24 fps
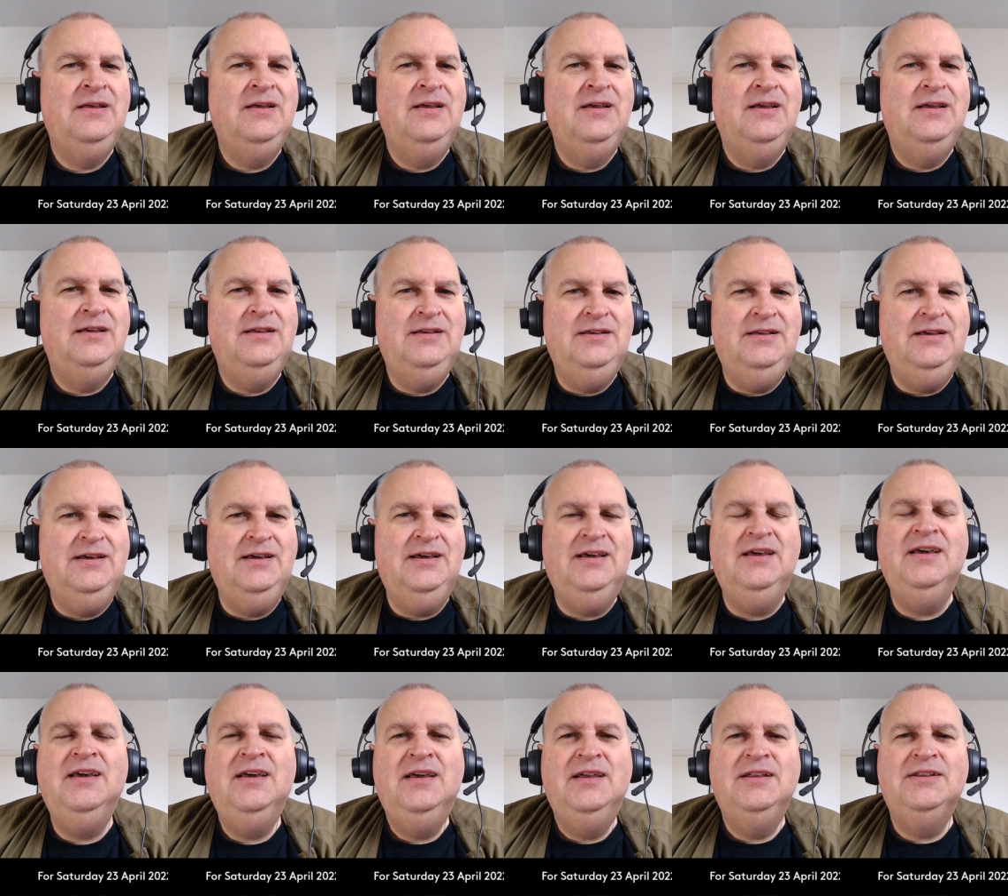
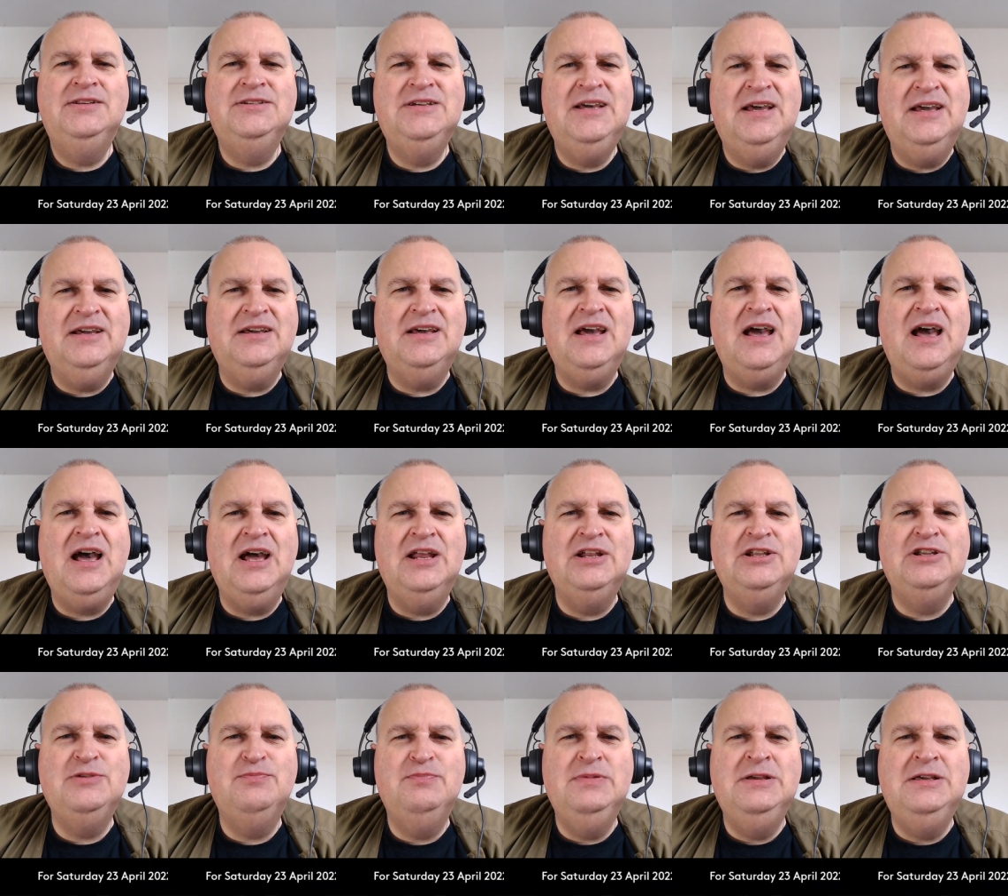Yeah, tech
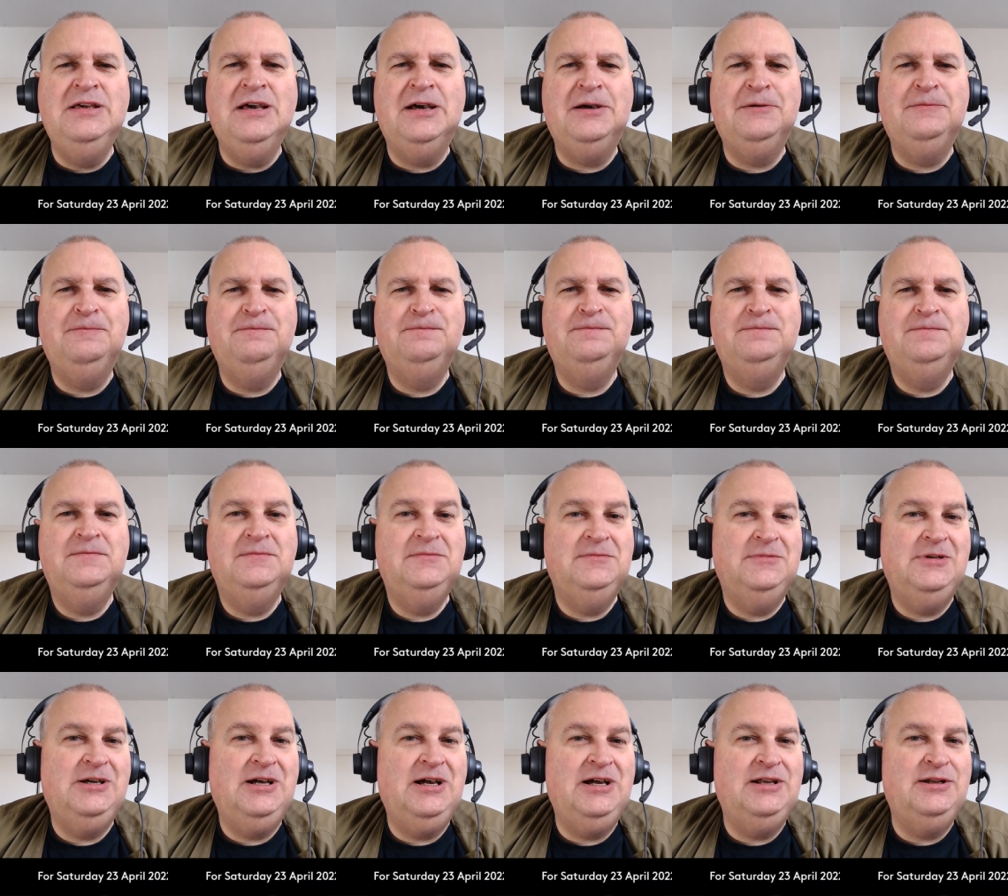and beer
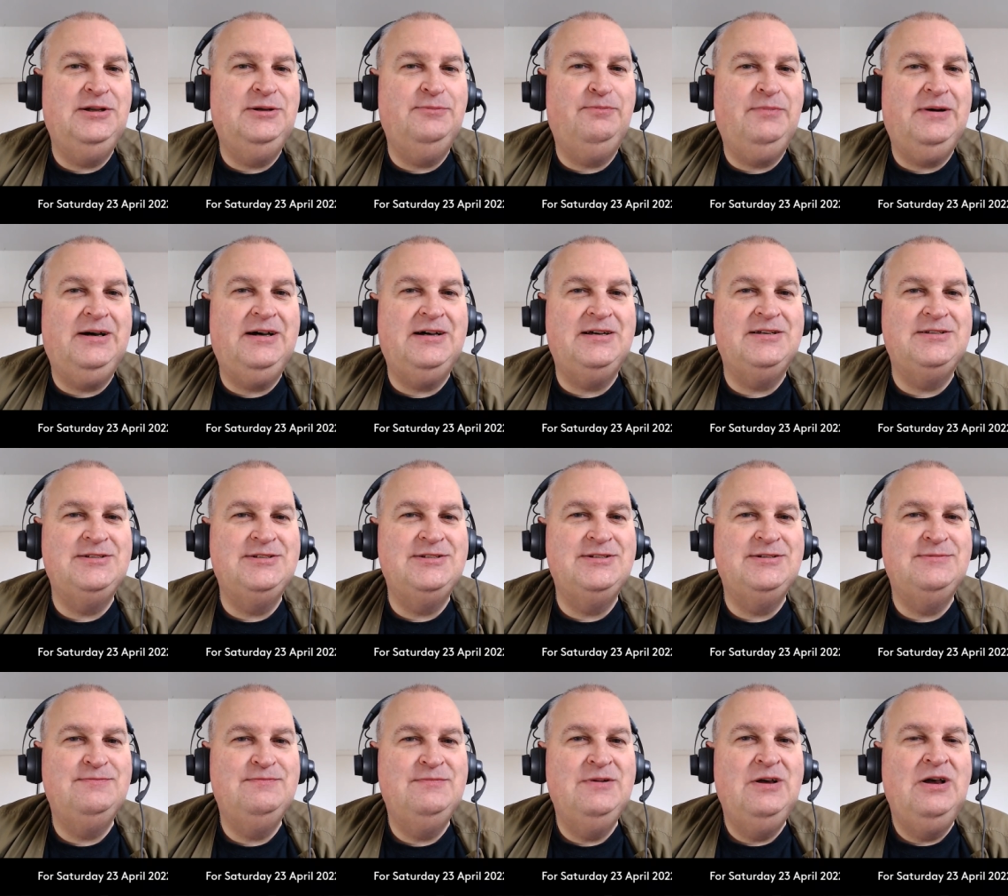and
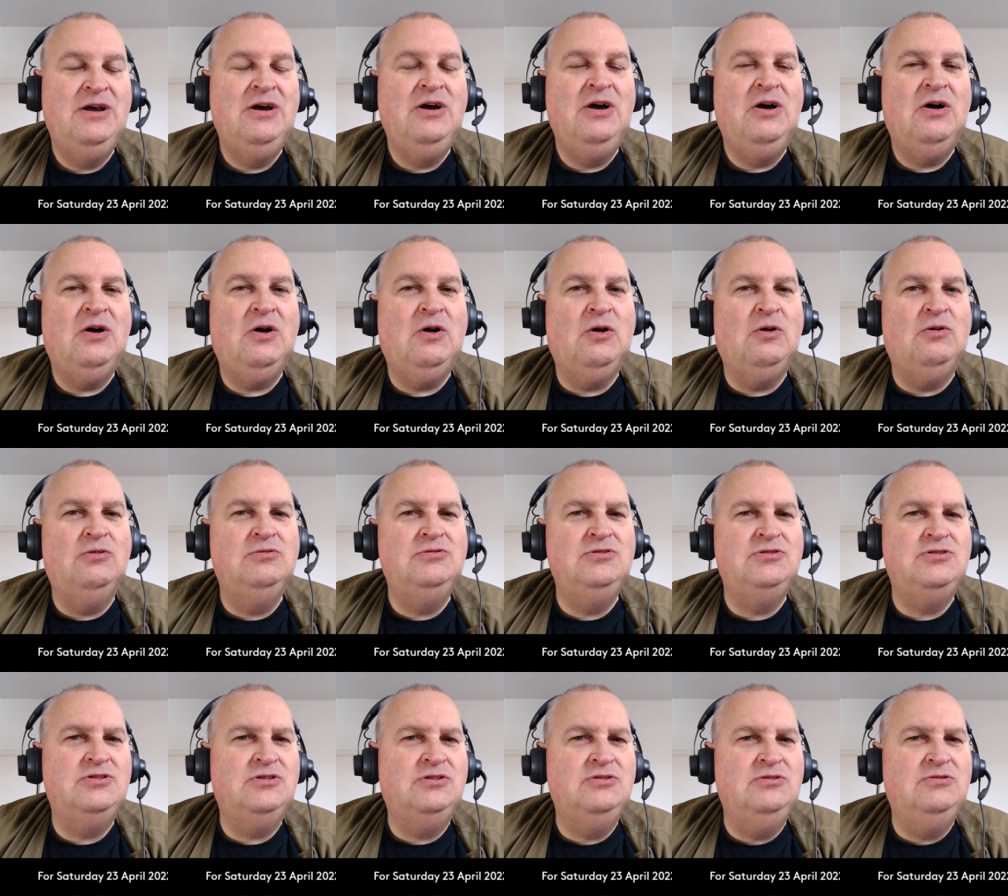bass, old
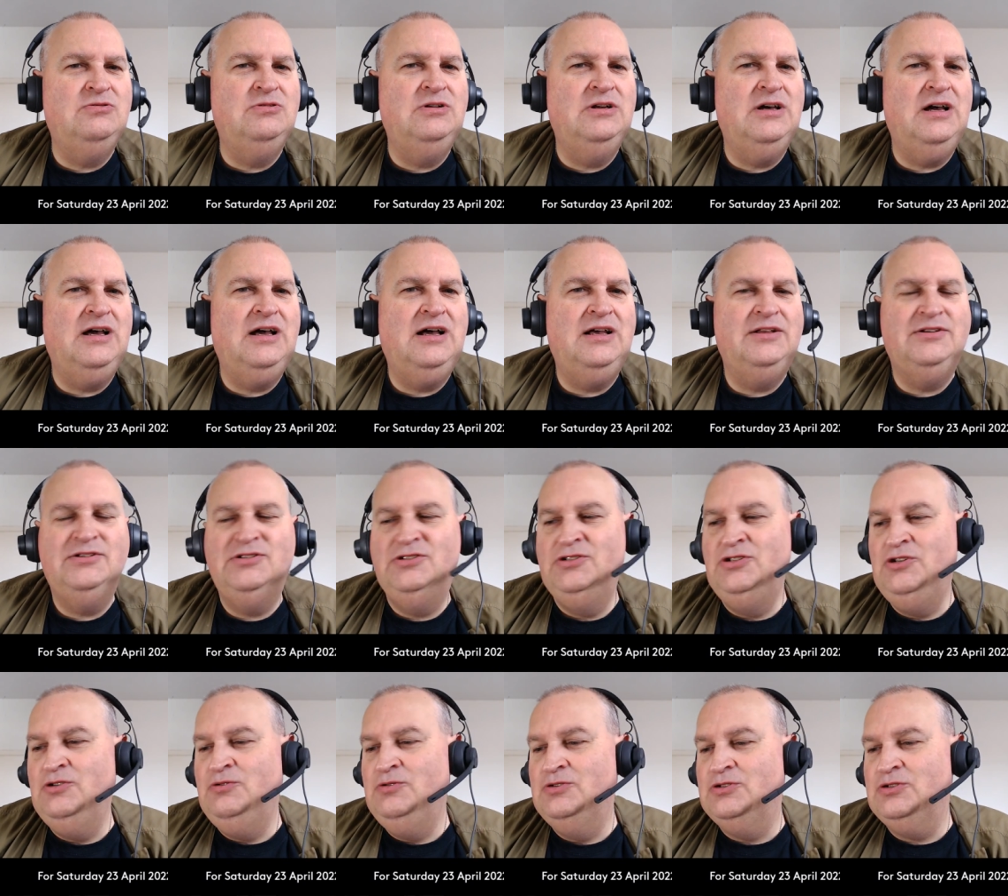school and
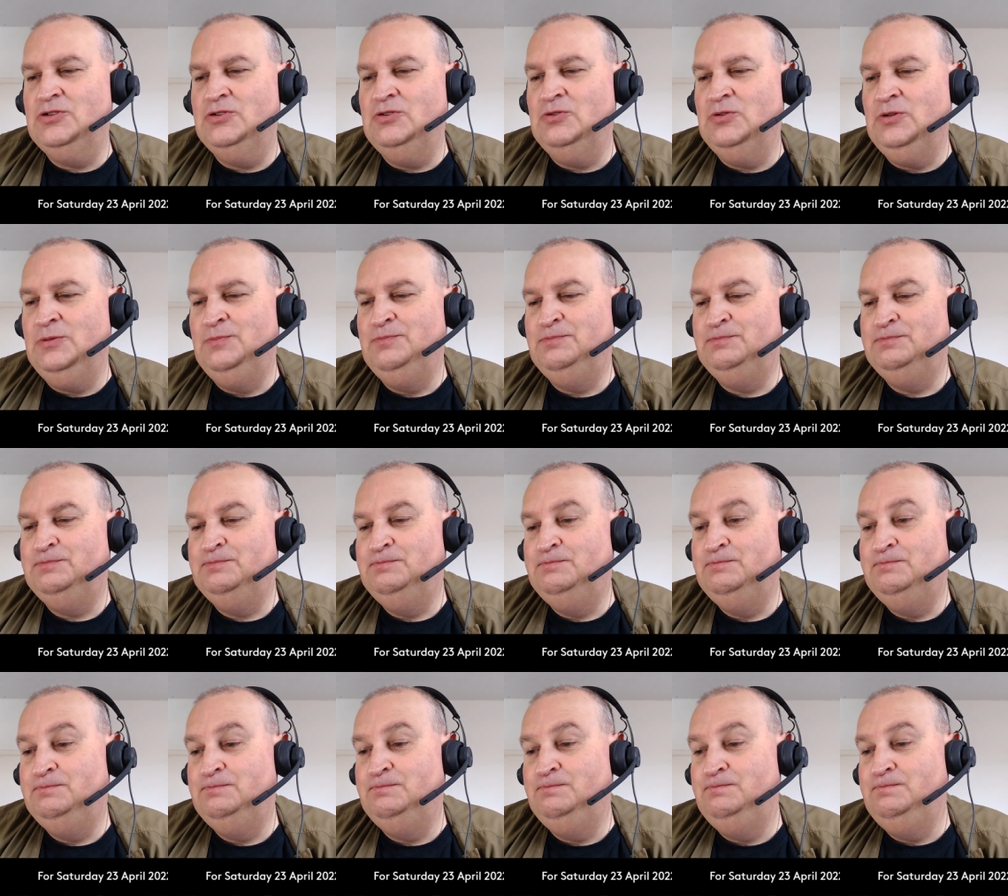new school.
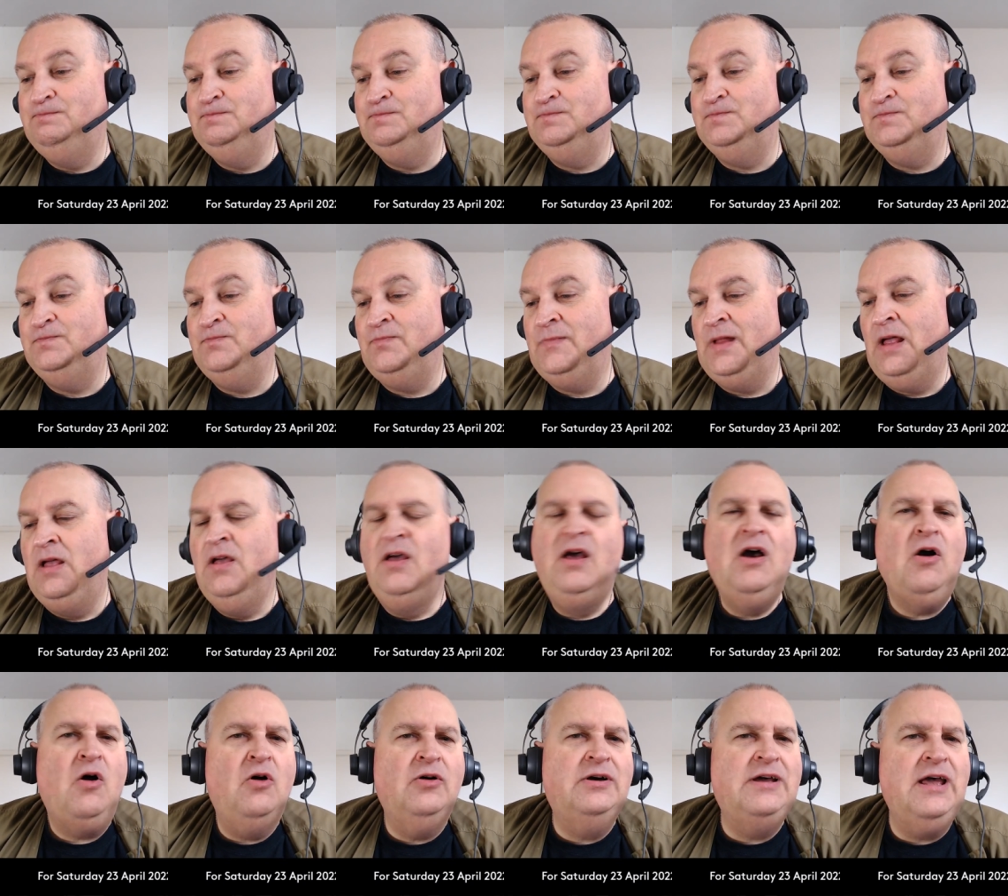Hmm.
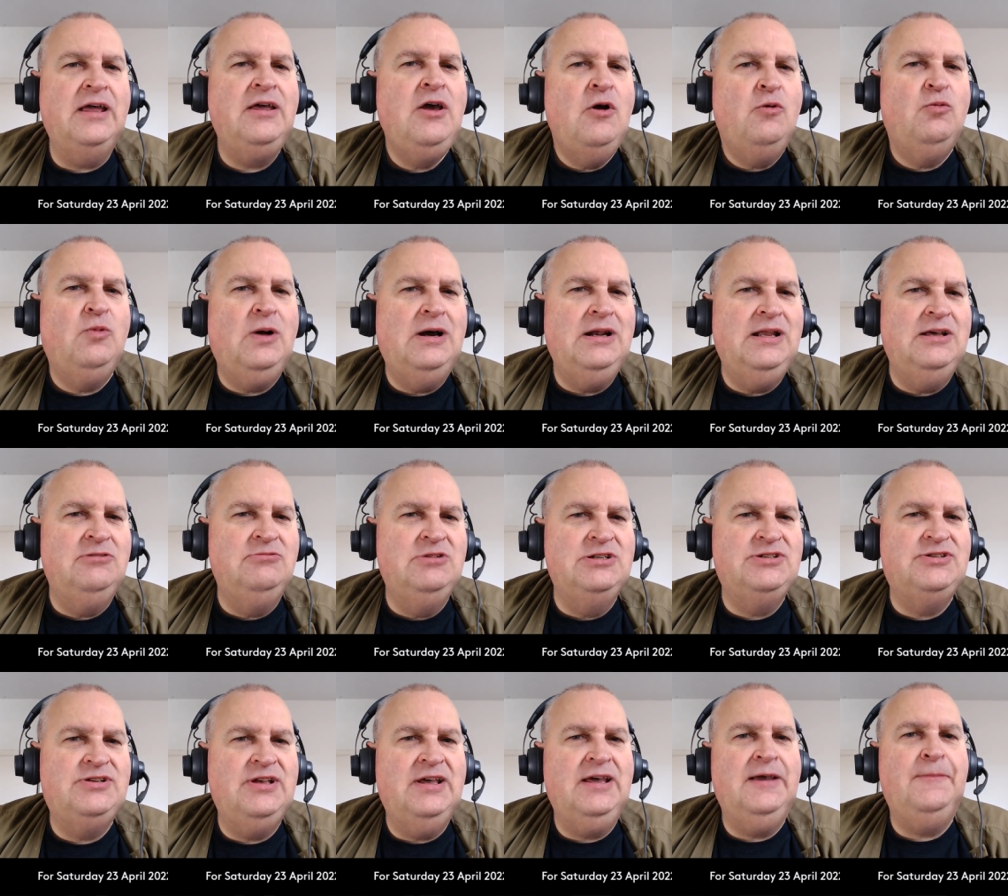Okay, while I
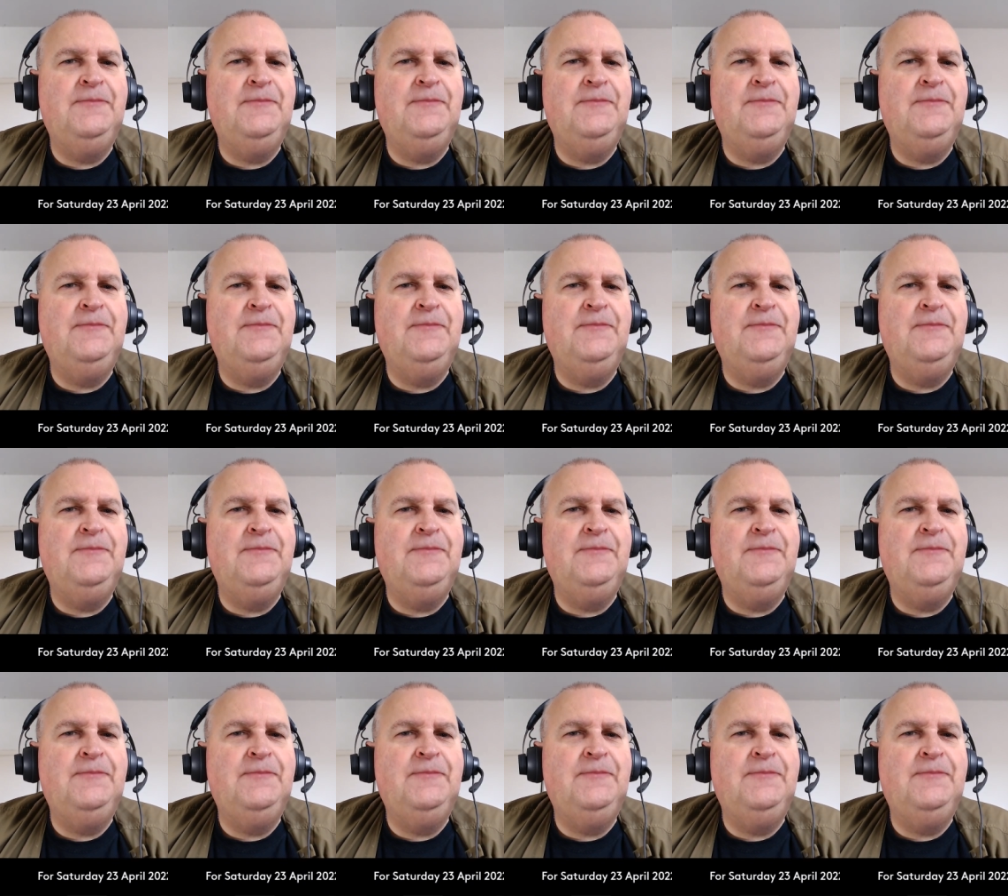was there,